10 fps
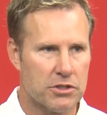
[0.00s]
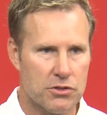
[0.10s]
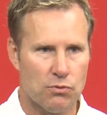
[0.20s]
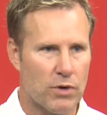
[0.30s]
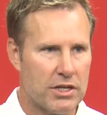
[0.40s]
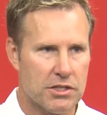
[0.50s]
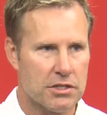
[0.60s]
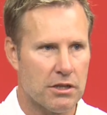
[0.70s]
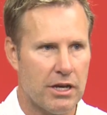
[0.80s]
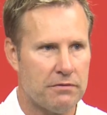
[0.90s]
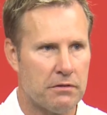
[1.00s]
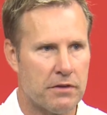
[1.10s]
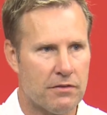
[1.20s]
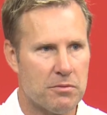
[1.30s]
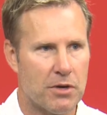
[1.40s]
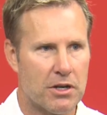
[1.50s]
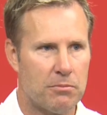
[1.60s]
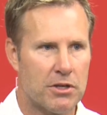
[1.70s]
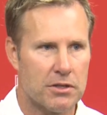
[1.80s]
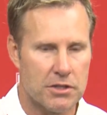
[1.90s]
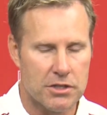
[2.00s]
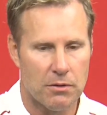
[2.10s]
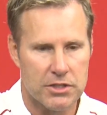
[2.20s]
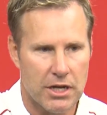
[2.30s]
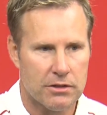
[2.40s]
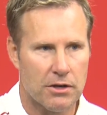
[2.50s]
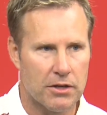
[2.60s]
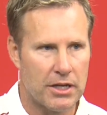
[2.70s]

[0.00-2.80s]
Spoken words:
just raises the level of everybody, because he's always out there